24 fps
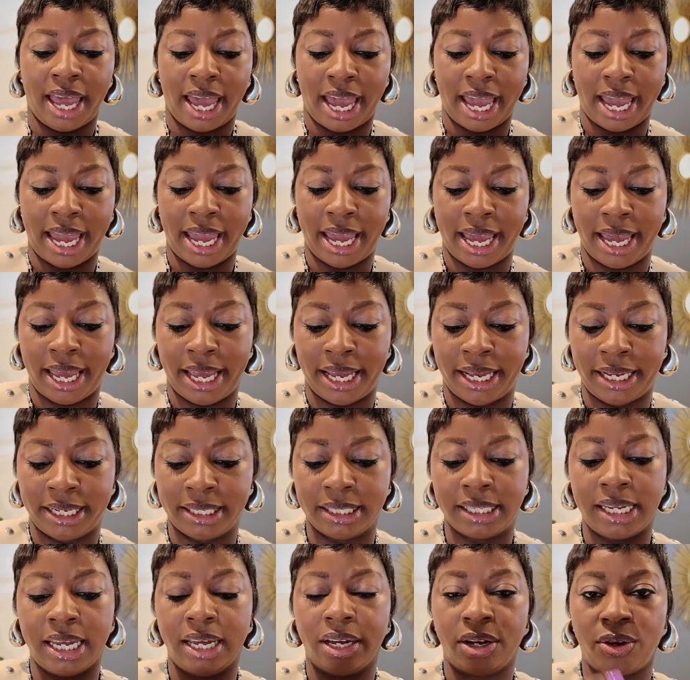and
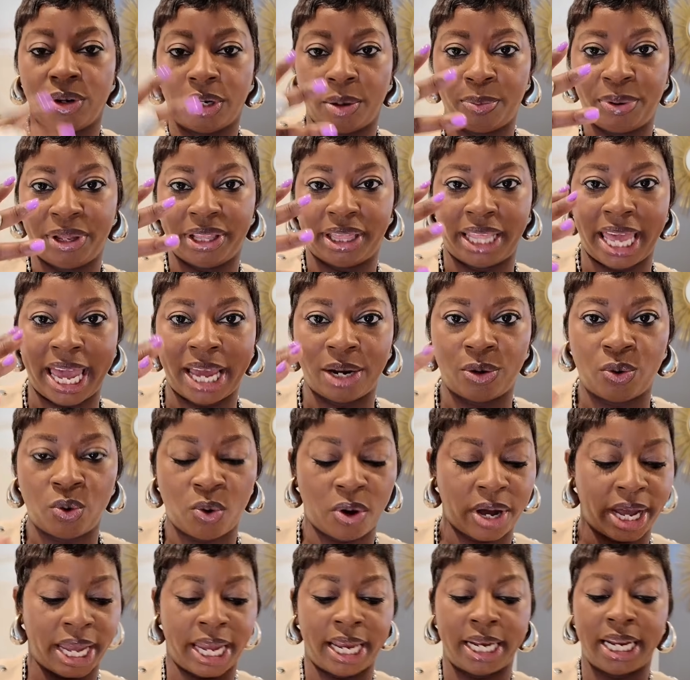I'm gonna put that
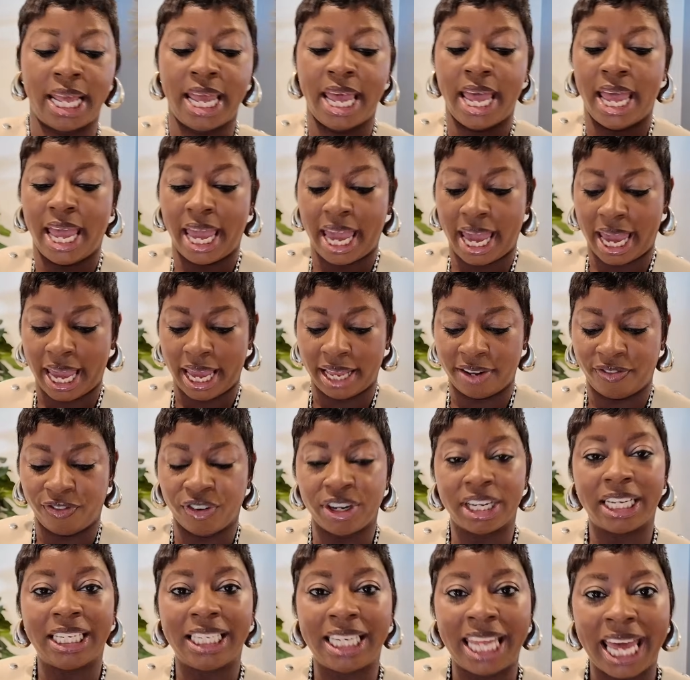on. And for
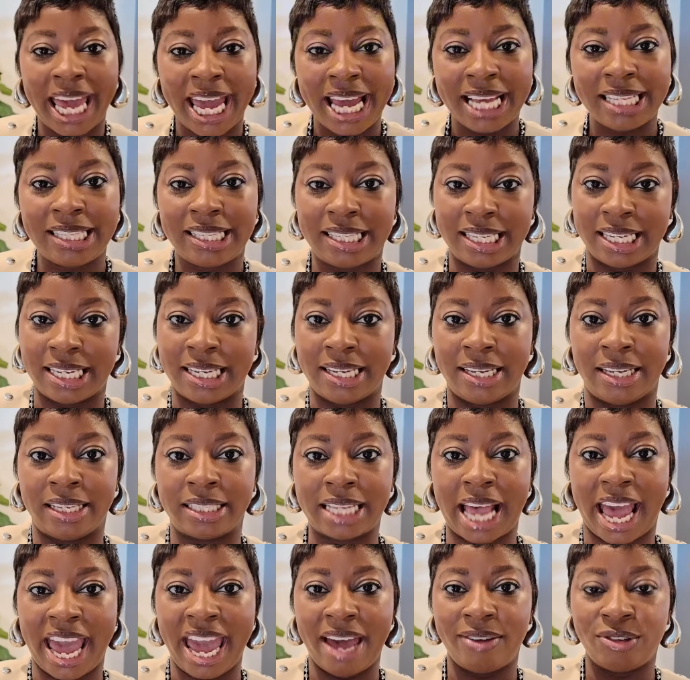glasses,
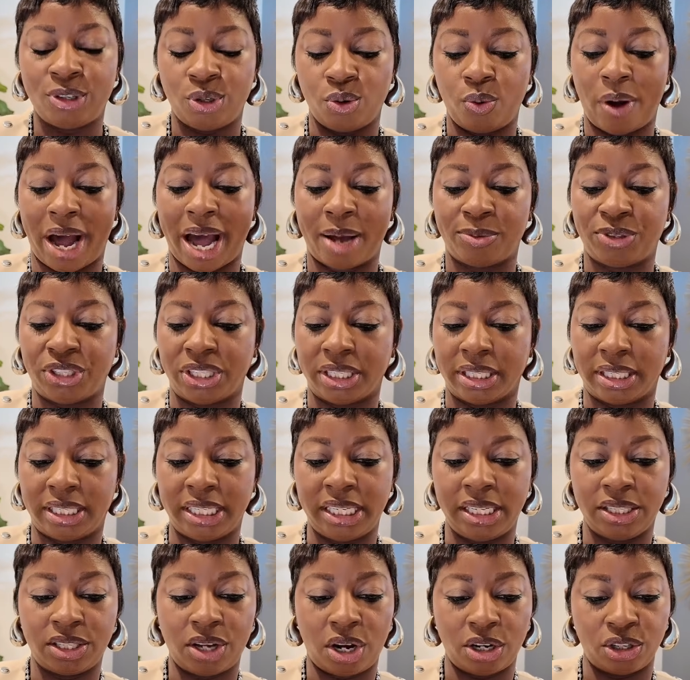I have two options.
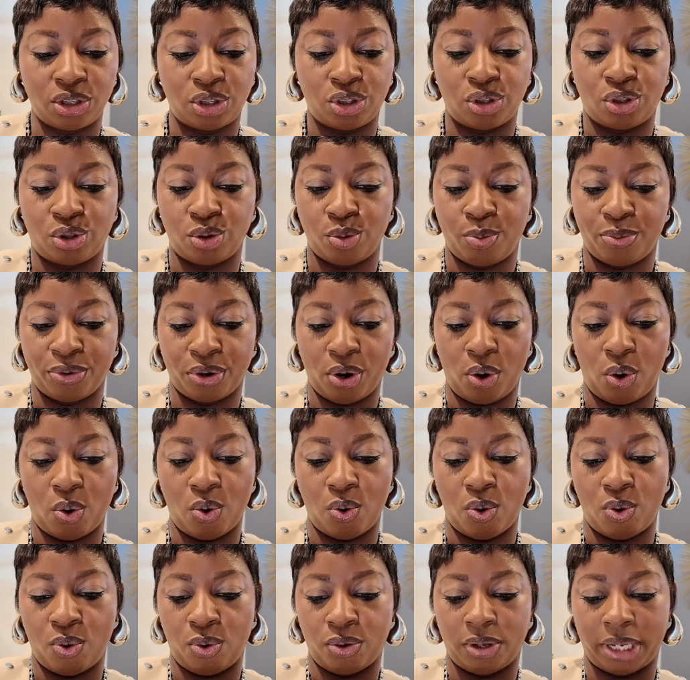These are super
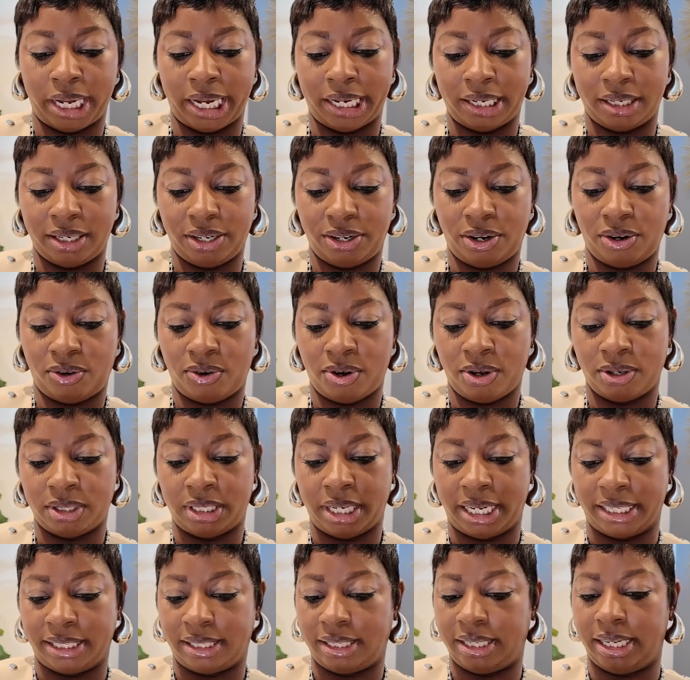old, like they're all
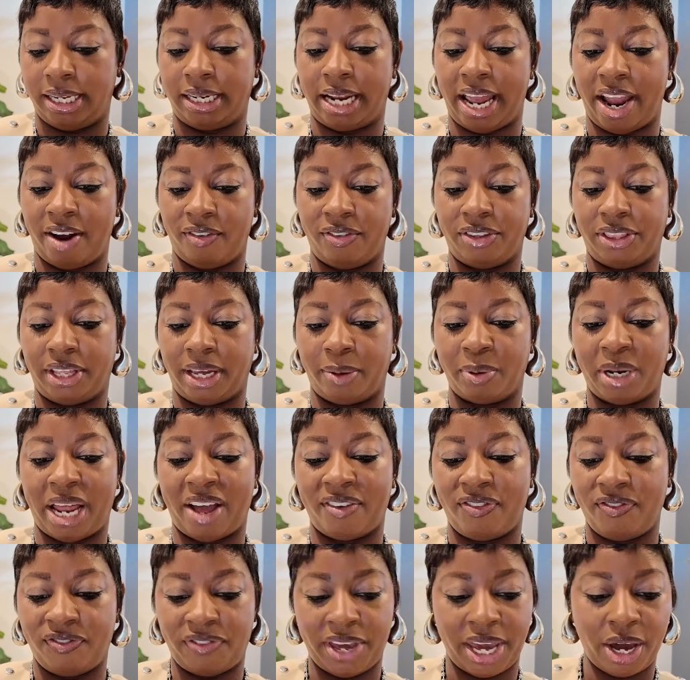dusty and everything, but I
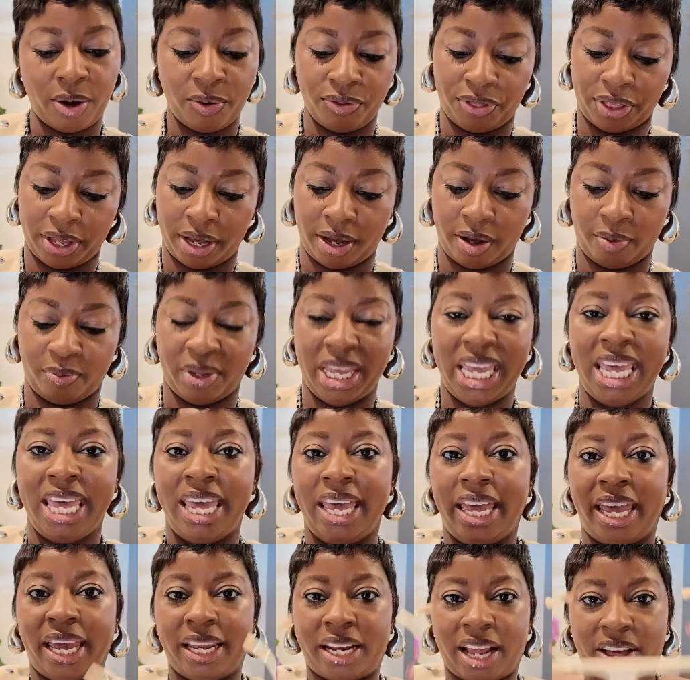found them
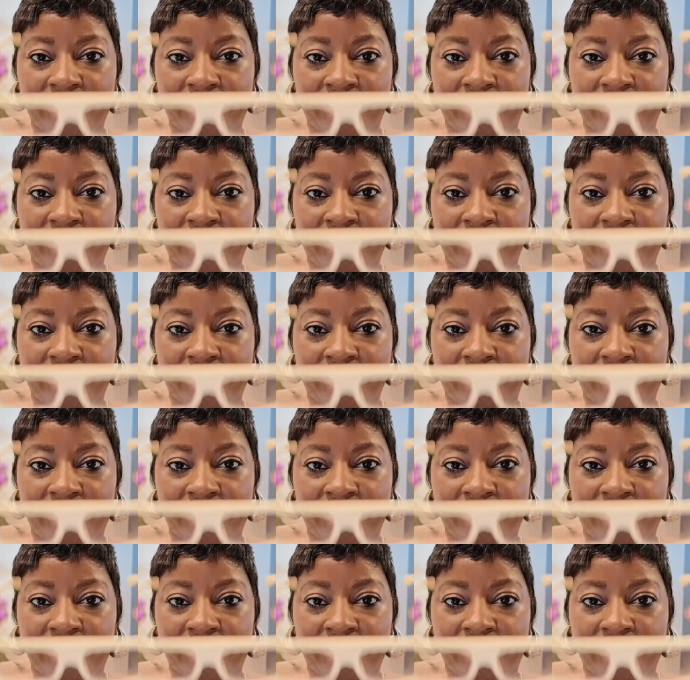and